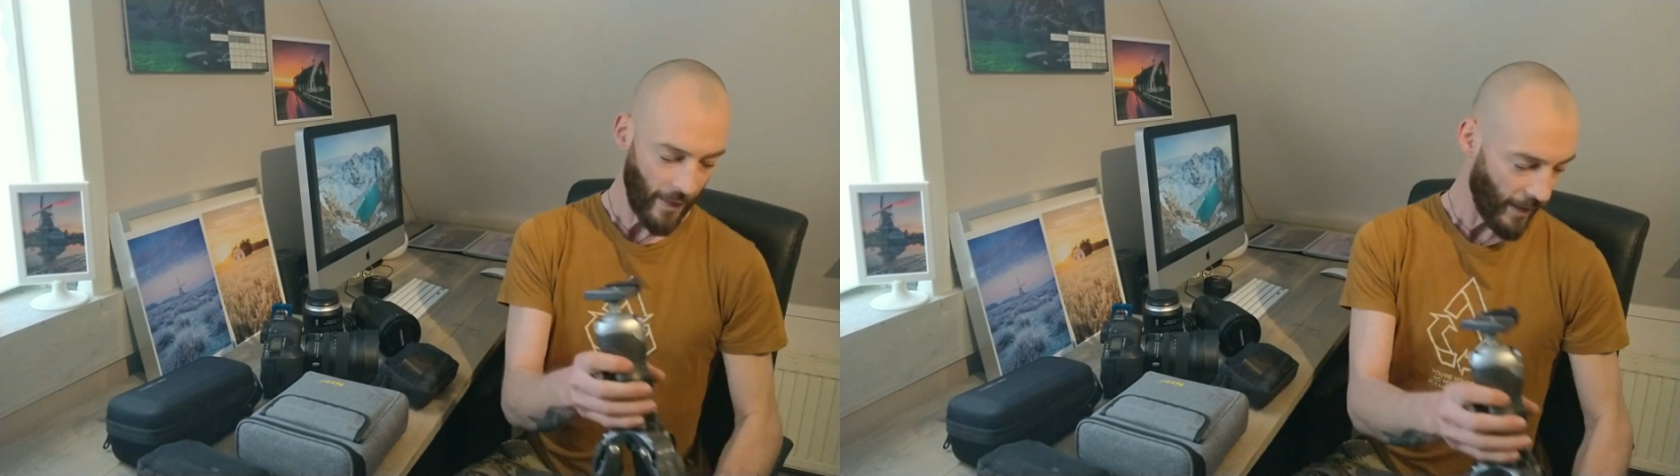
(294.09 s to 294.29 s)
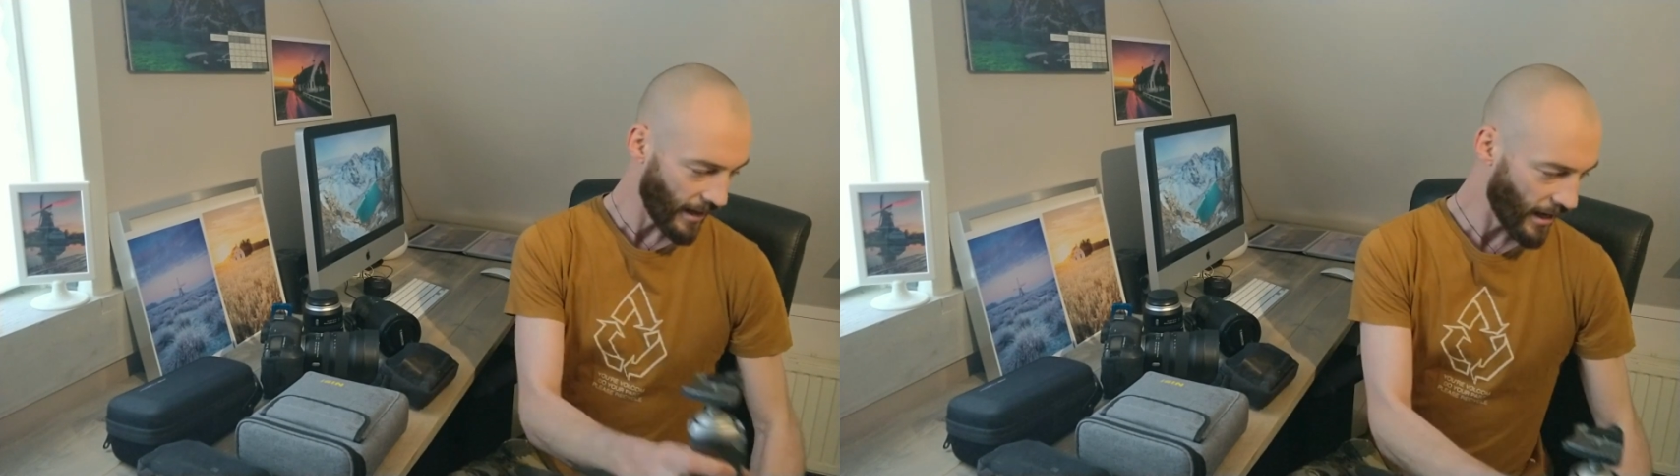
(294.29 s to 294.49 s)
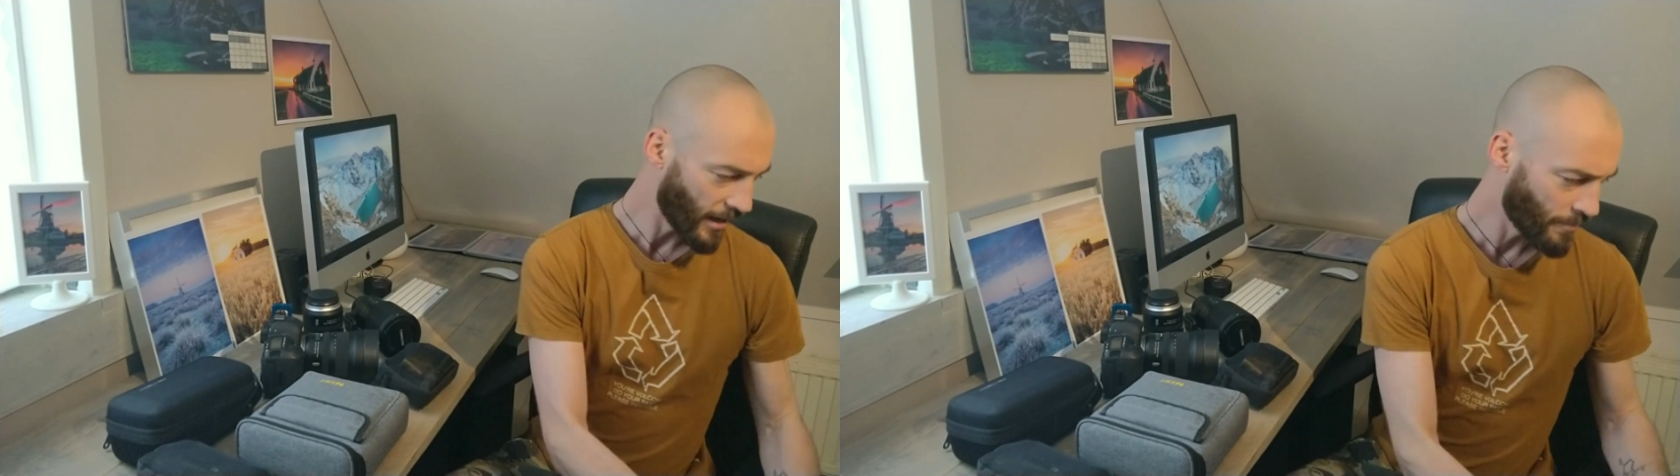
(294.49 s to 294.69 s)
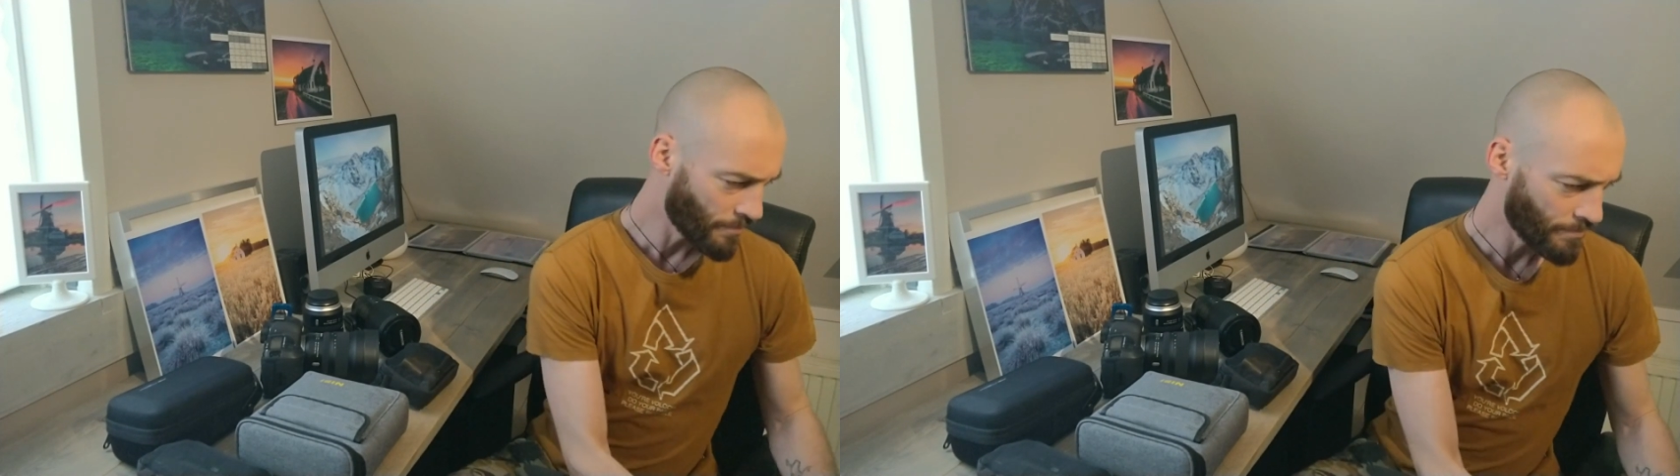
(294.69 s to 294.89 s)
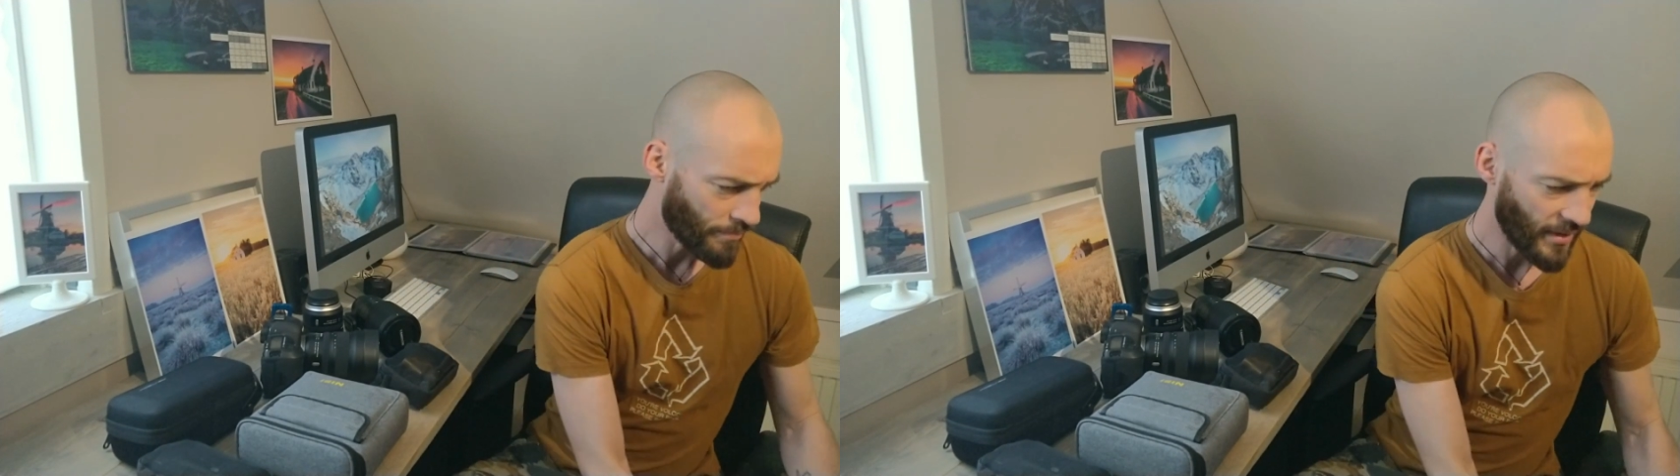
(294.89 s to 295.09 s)

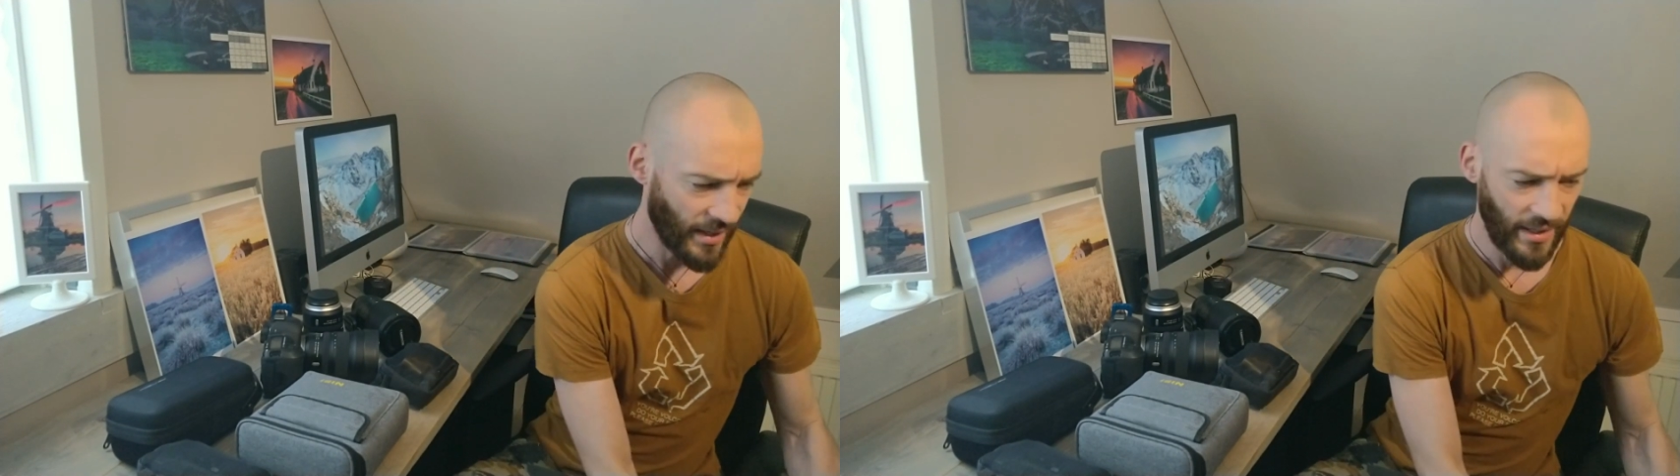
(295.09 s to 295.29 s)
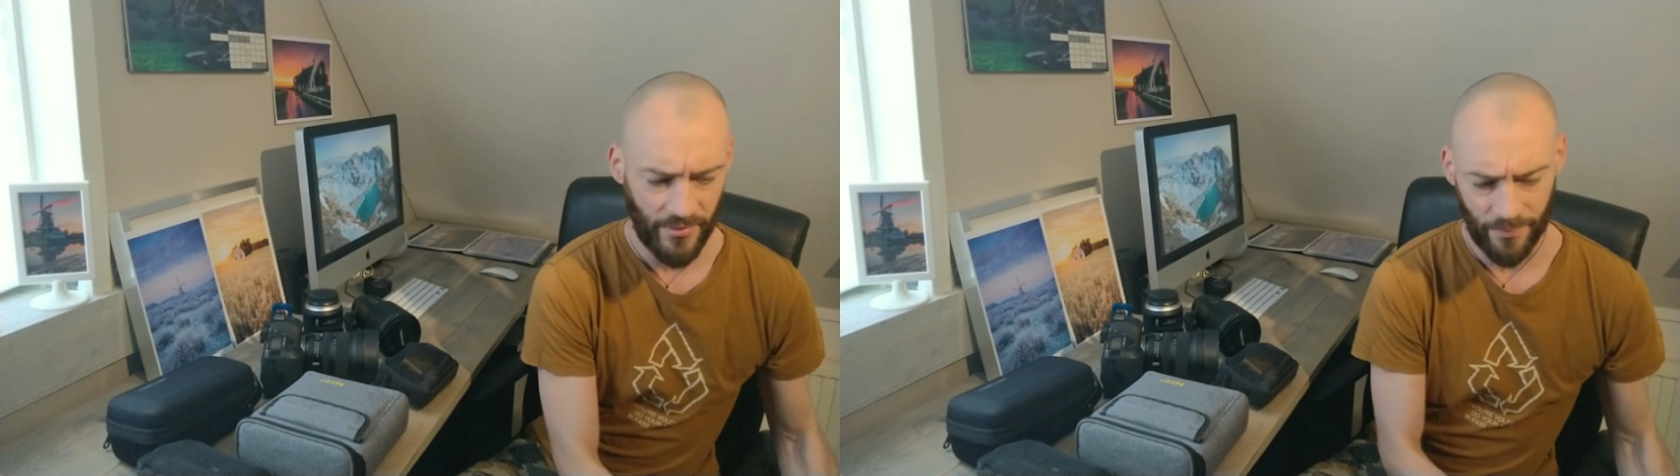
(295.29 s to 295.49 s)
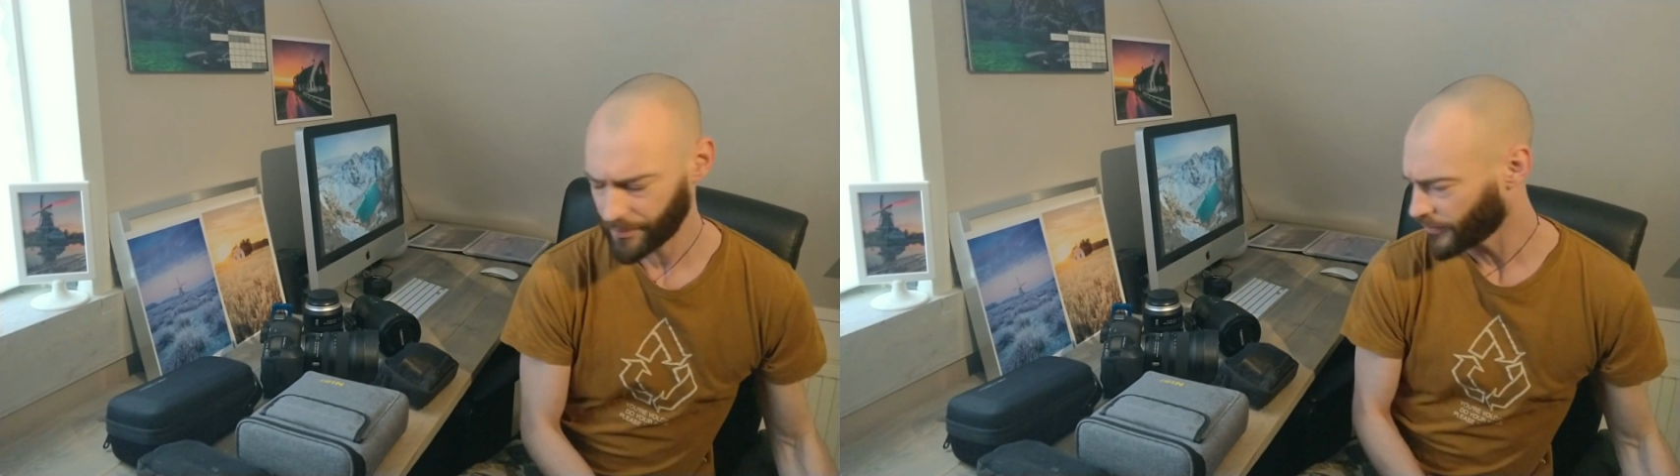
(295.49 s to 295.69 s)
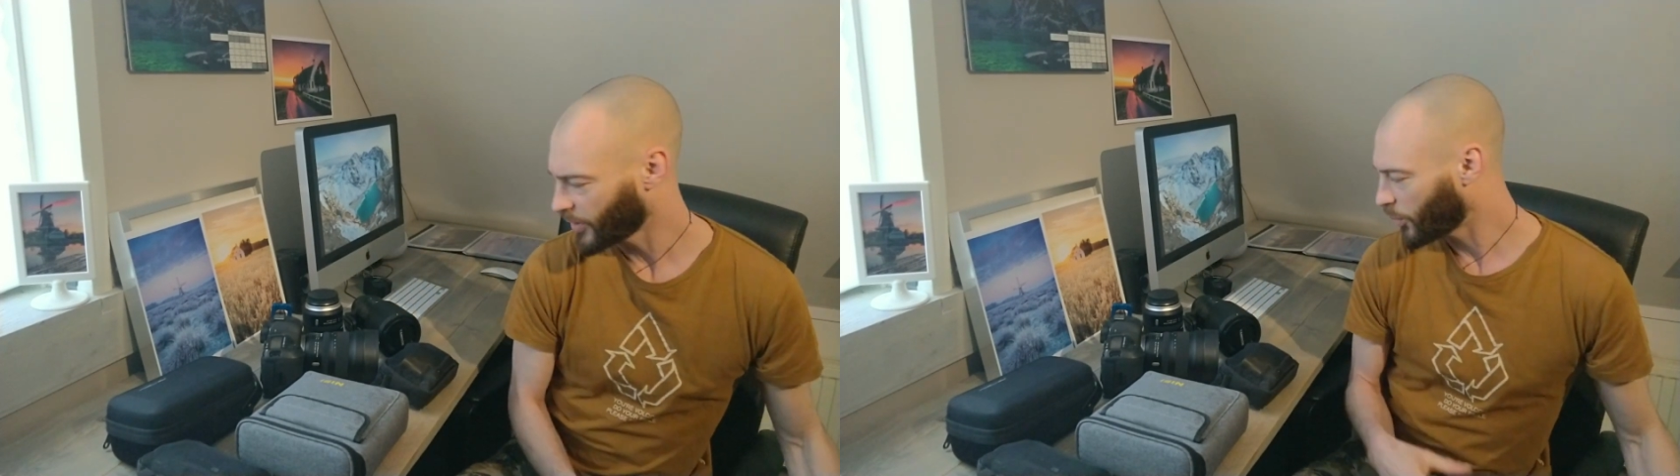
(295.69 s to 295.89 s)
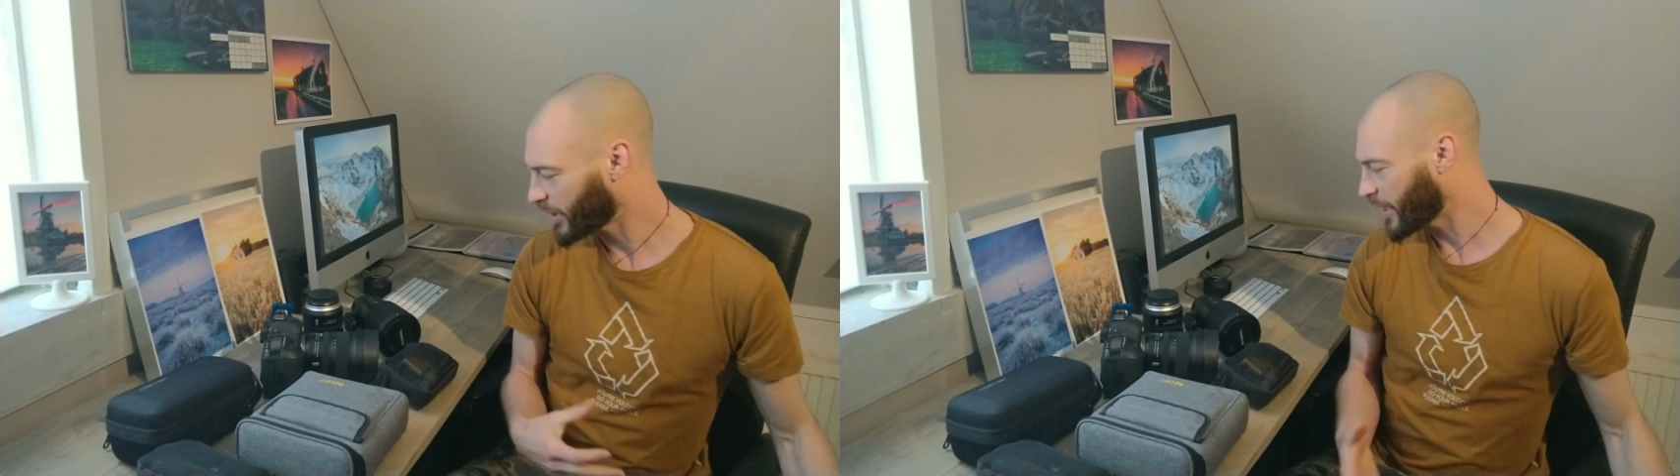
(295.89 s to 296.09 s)
And
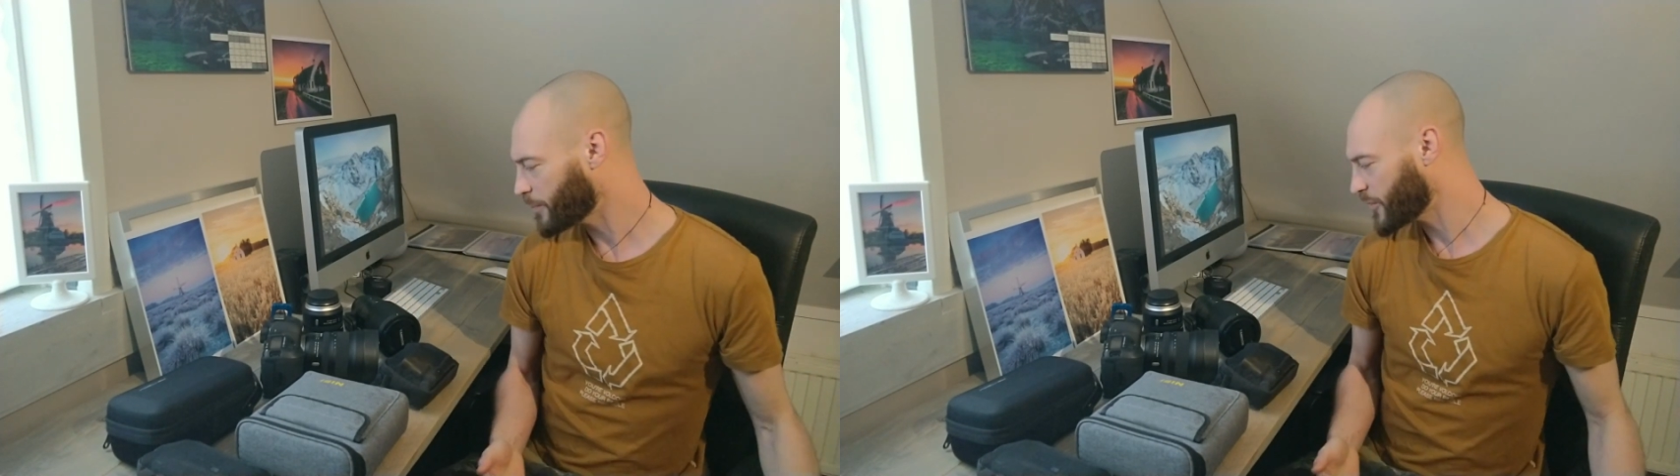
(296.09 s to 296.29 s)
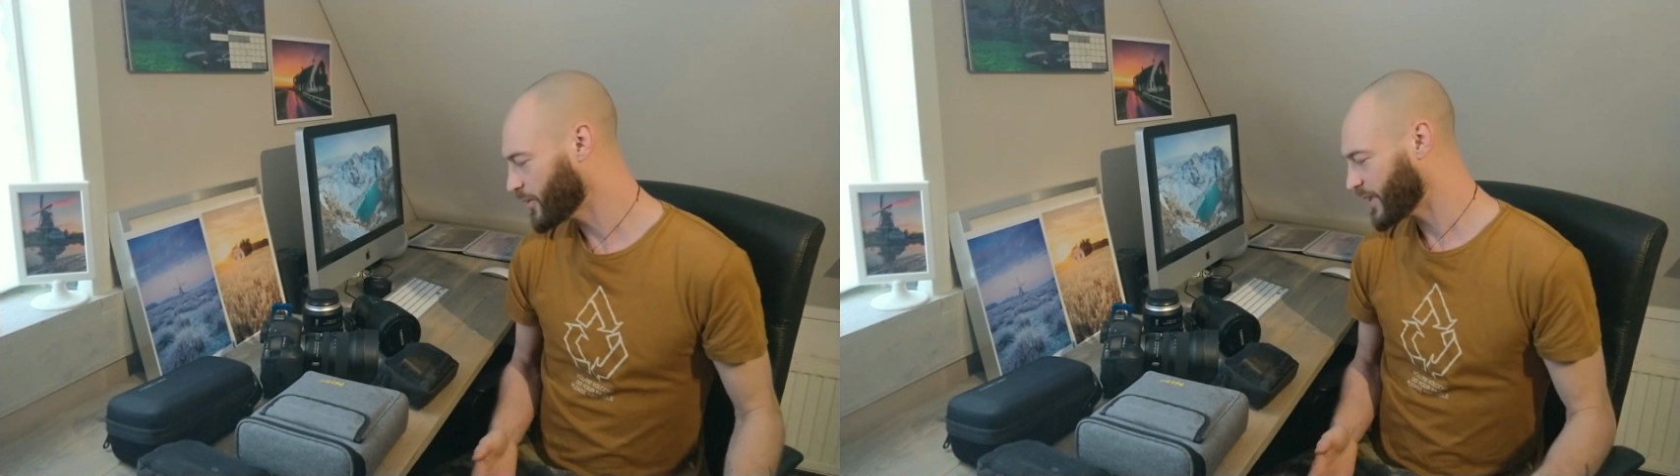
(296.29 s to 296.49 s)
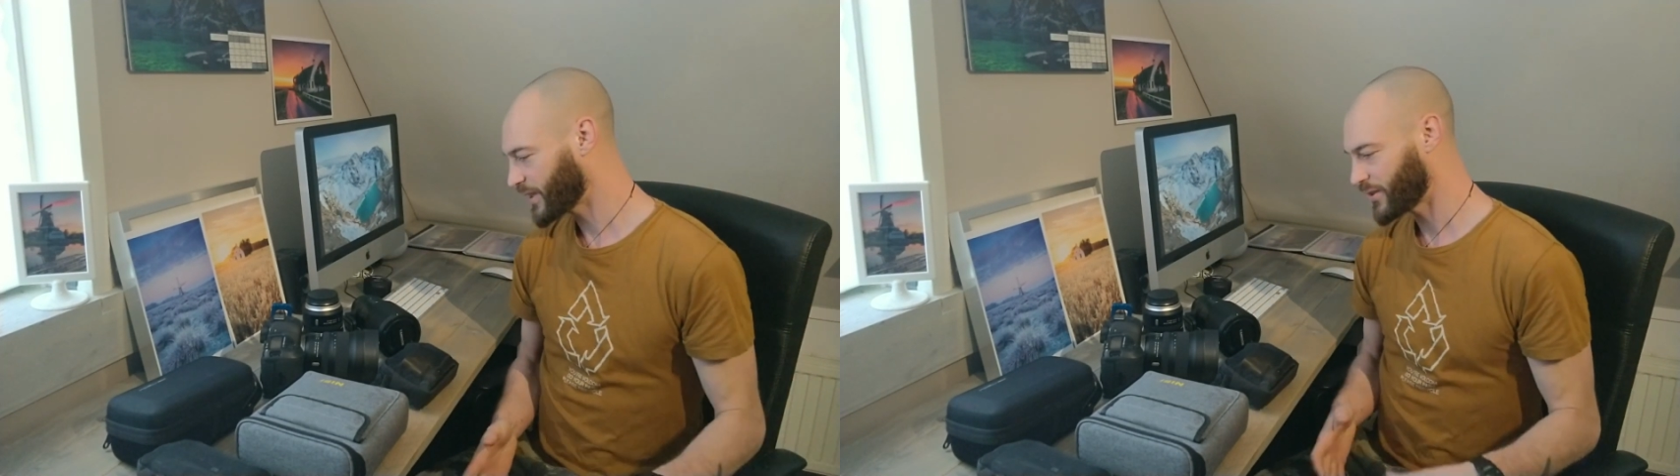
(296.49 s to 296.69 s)
what I'm doing,